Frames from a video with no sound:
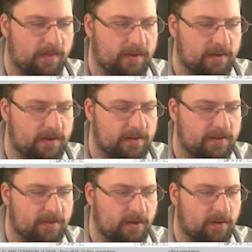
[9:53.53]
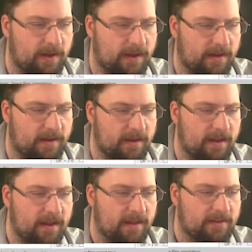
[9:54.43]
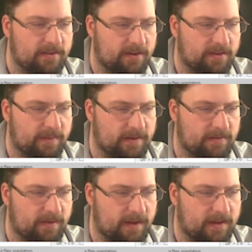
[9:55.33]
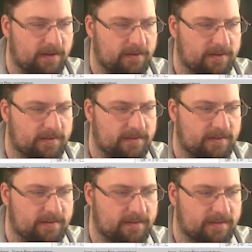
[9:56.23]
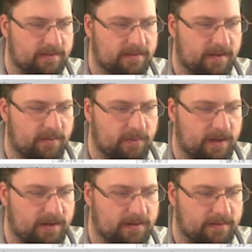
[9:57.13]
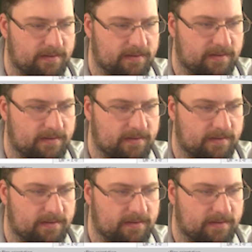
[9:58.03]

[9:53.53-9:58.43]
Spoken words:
And then you can just go and start specifying, distances and radiuses